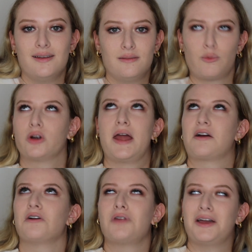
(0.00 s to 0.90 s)

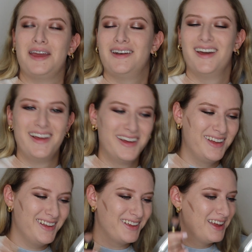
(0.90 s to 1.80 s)
narrow, not in.
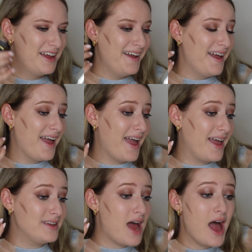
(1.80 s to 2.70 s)

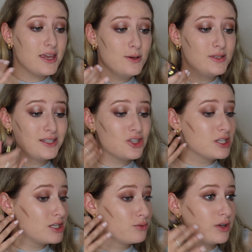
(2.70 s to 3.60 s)
And I use it
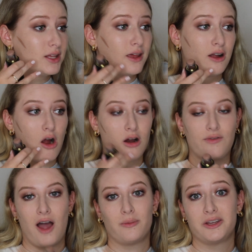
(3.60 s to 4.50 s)
just to really like carve
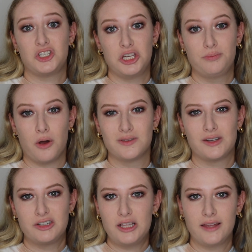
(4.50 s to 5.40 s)
out my cheekbones. I
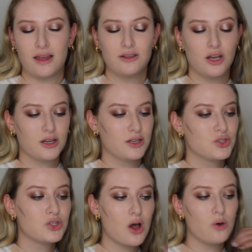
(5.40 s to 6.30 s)
really like that look.
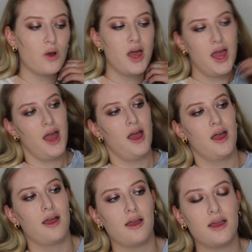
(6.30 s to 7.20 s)
So
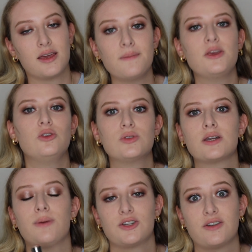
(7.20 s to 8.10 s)
It can be used in
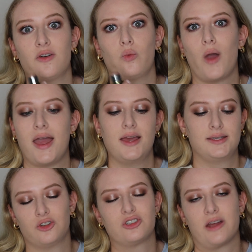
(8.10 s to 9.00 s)
a bunch of different ways.
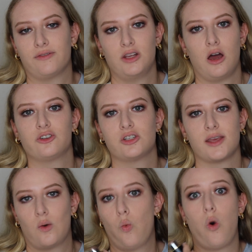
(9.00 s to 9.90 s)
There's definitely not just
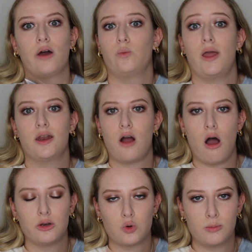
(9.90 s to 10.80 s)
like one way to
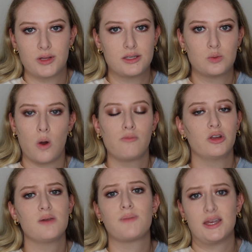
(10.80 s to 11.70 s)
contour, but this is one
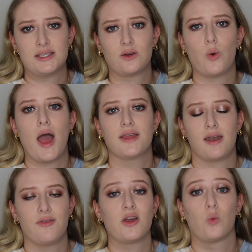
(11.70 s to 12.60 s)
really basic way that
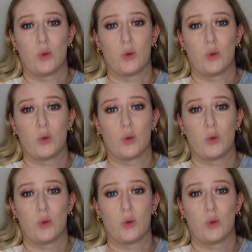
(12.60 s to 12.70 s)
I think